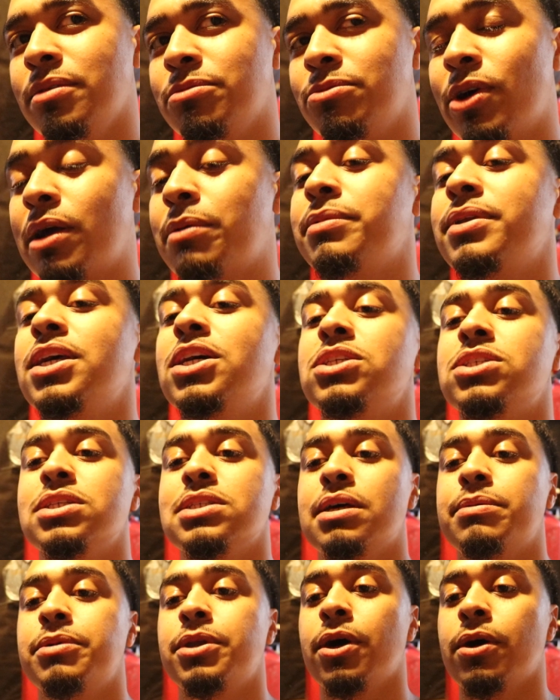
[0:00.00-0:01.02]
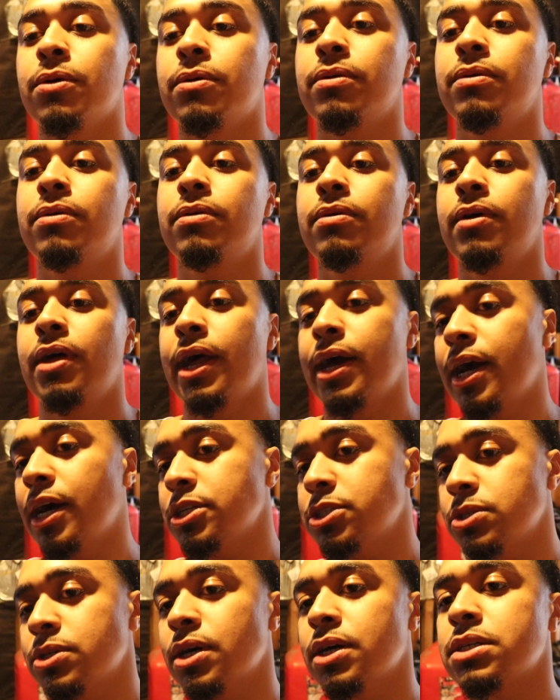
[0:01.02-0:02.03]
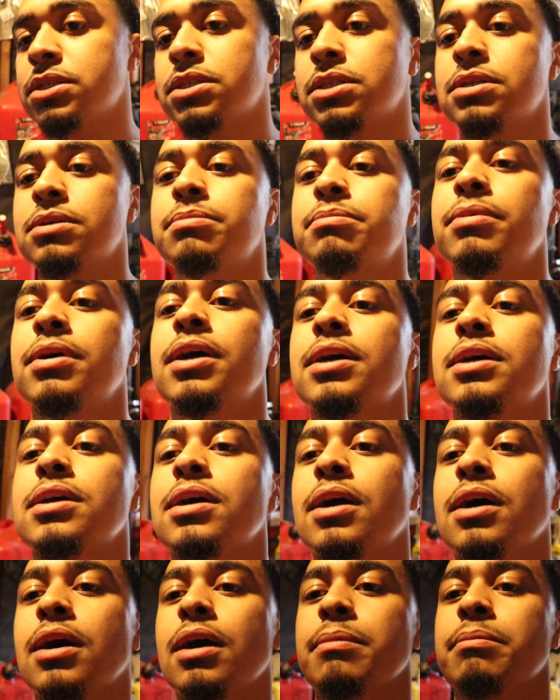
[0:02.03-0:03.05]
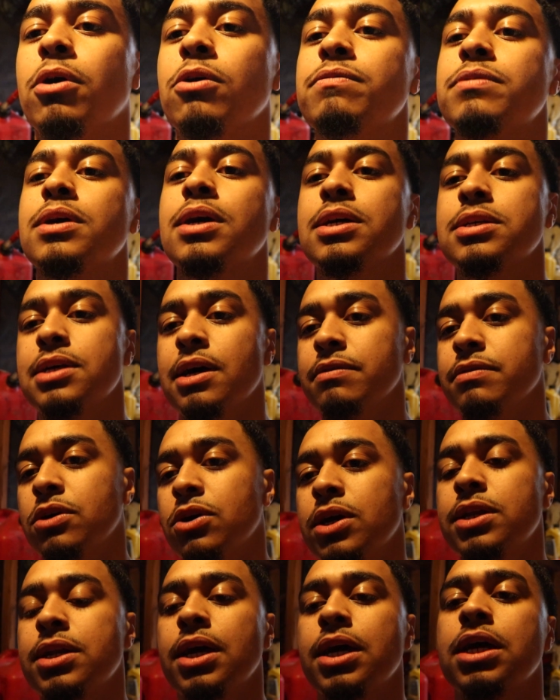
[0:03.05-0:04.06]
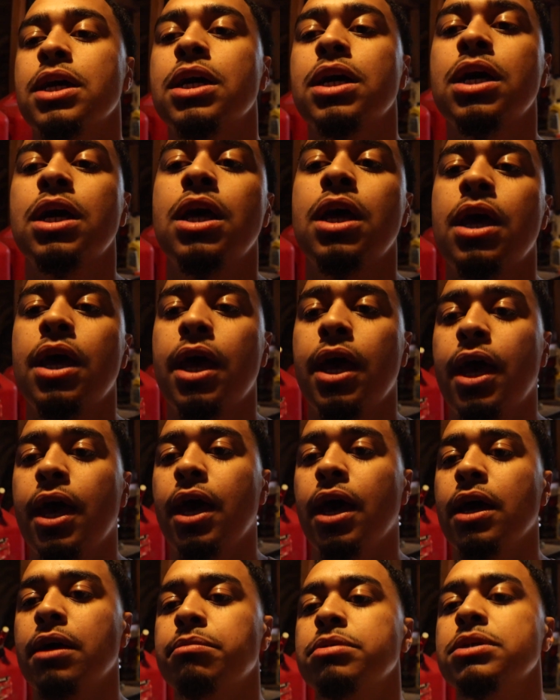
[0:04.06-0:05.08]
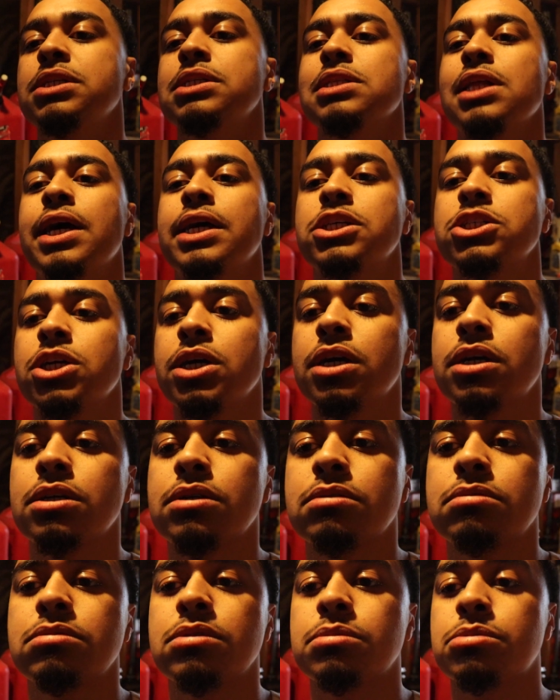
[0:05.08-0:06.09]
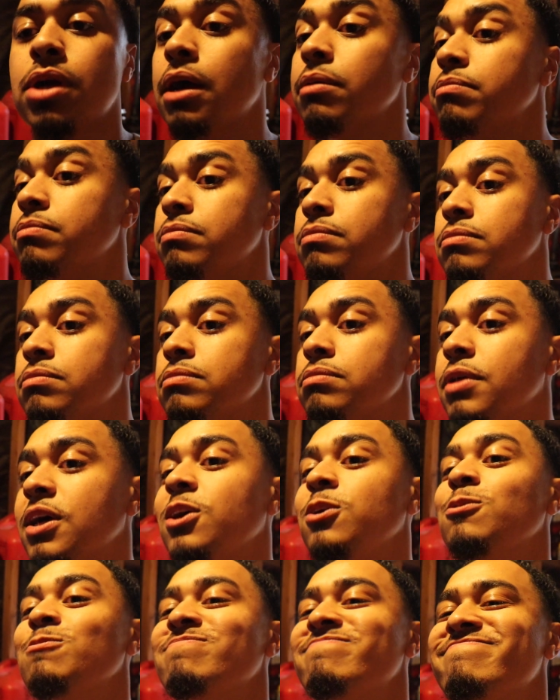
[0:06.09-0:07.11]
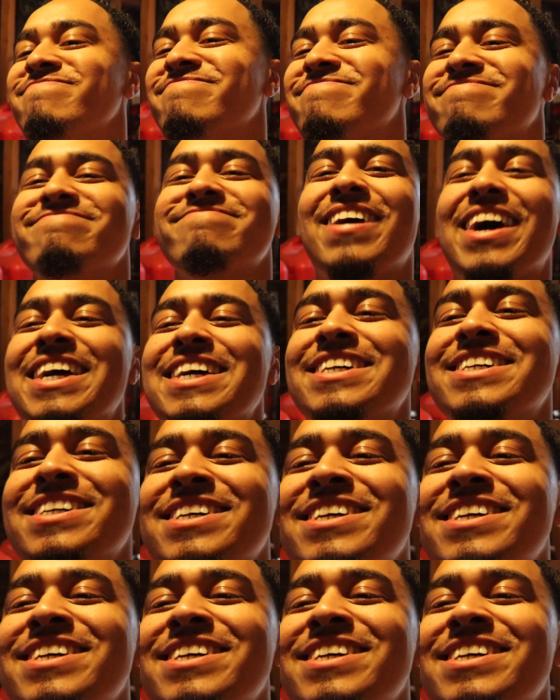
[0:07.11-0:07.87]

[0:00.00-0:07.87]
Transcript: recommendations, let me know, and I got you guys. But hope you guys have a great day, and please like, share, subscribe. Thank you. Bye.